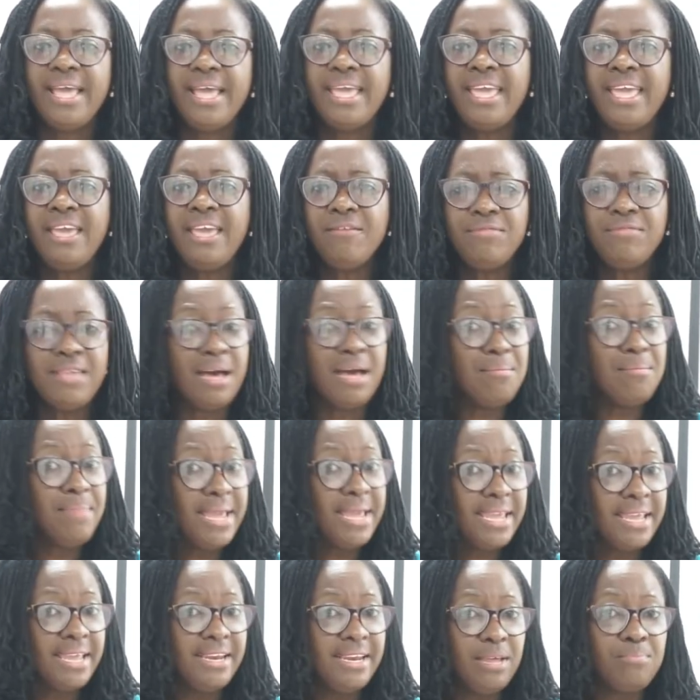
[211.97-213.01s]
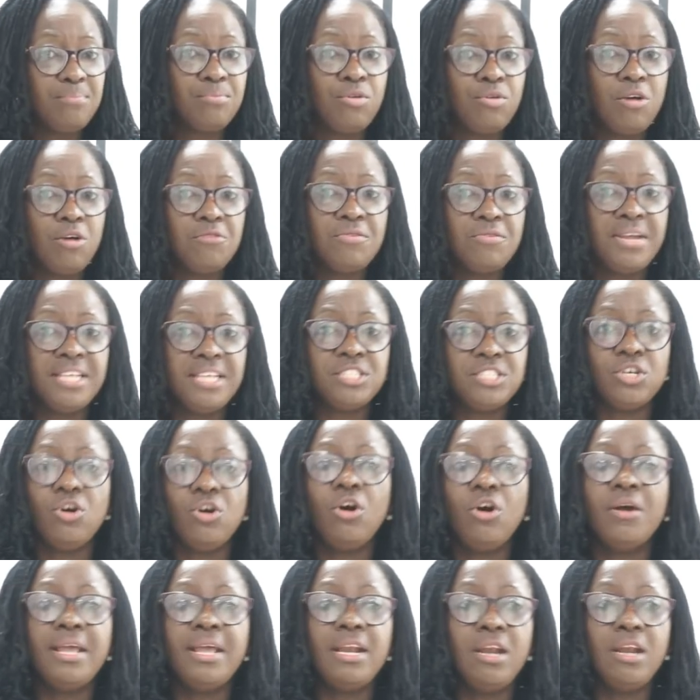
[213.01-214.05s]
if they are making a profit
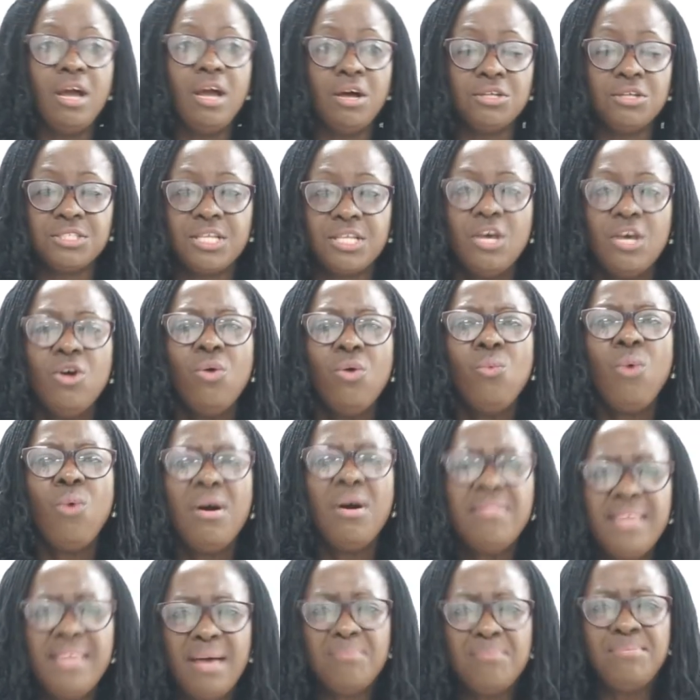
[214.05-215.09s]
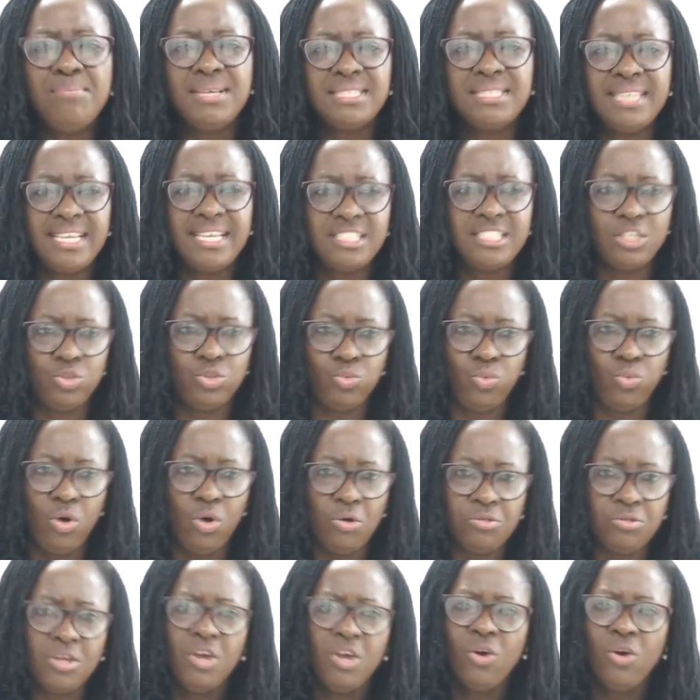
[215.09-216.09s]
or a loss, what their business is worth,